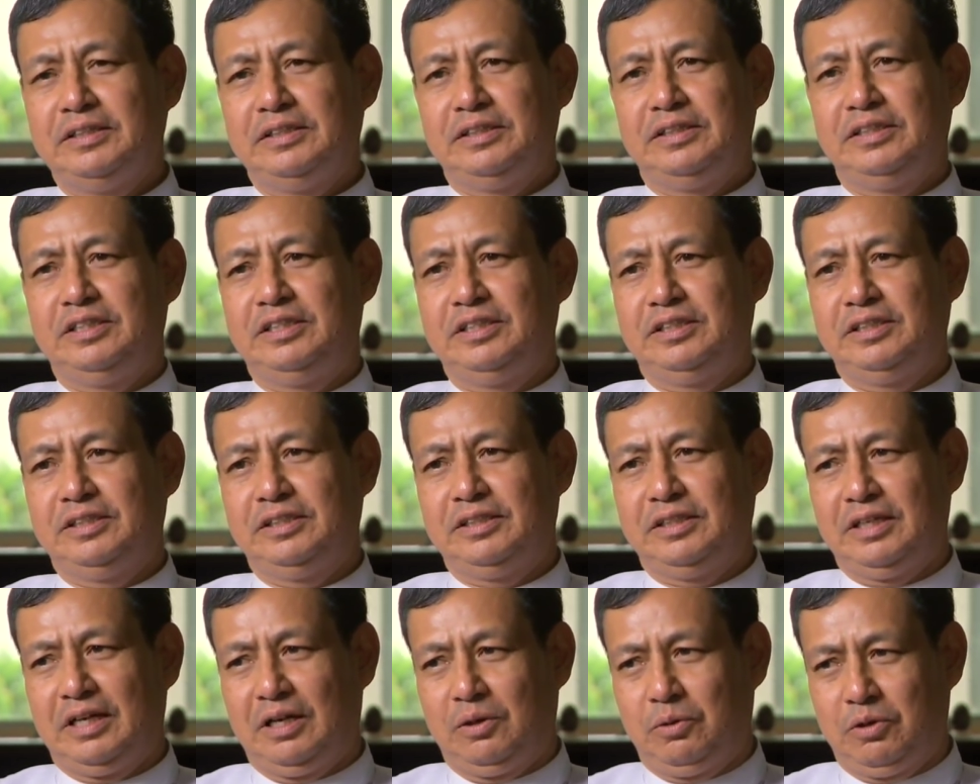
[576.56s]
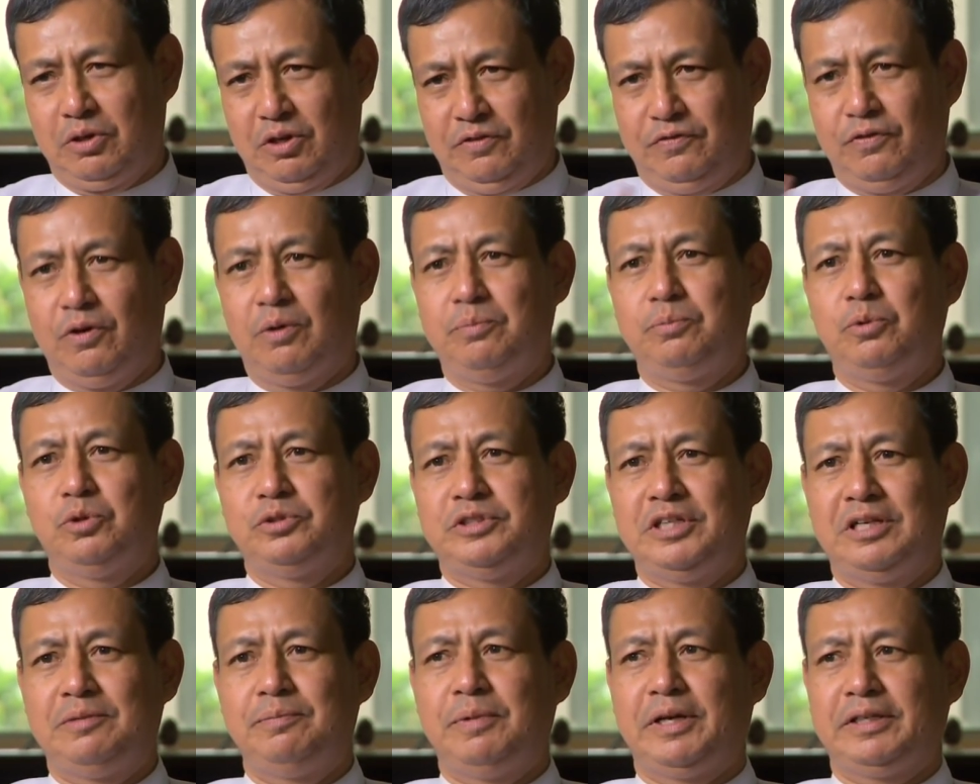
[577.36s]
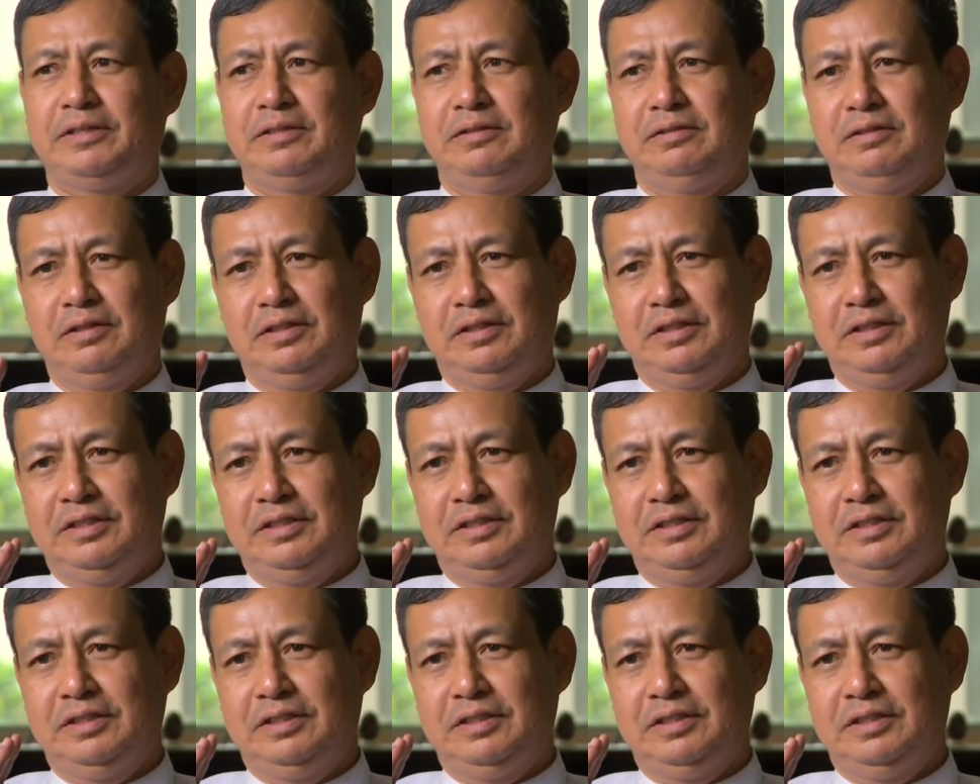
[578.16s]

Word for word: the our reform process, but